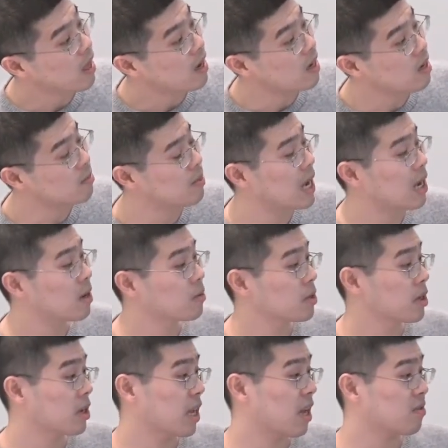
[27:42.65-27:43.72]
uh, buyer
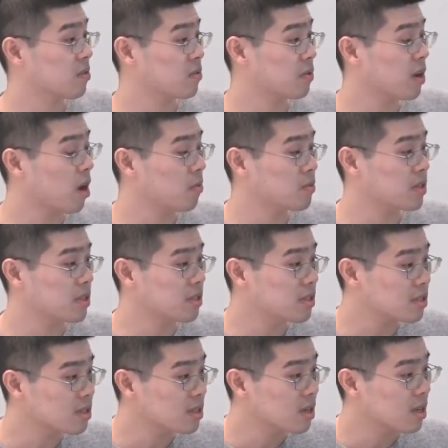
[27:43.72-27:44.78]
will have three
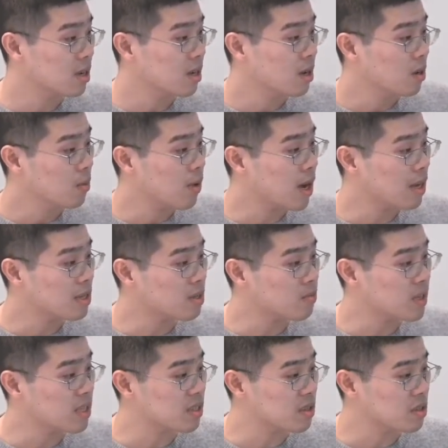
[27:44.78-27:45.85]
options one is
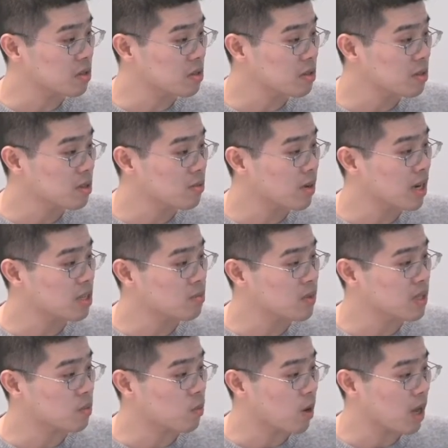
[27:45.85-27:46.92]
bit zero, one is
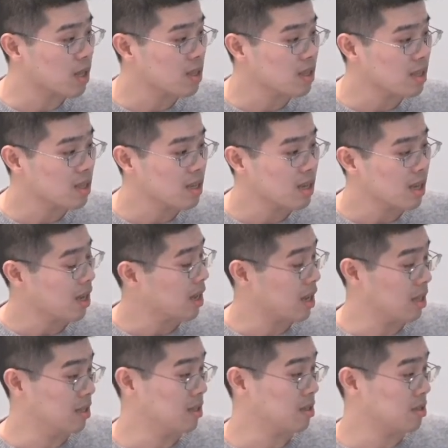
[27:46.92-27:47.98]
bit 1,
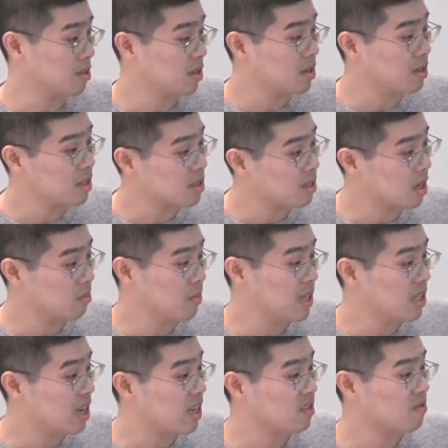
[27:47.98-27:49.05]
and the third is a uh,
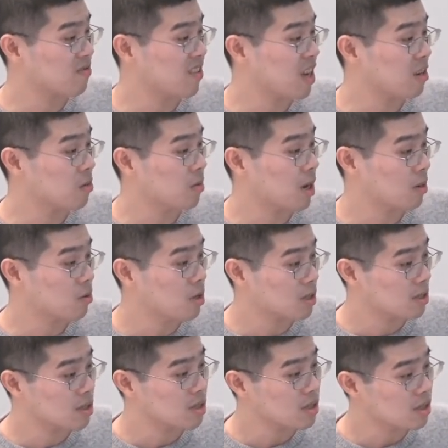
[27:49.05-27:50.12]
bit as value 1
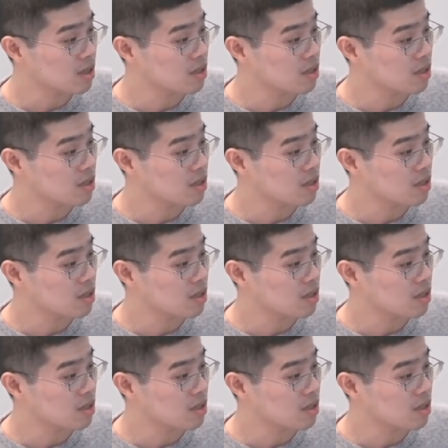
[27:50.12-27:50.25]
quarter.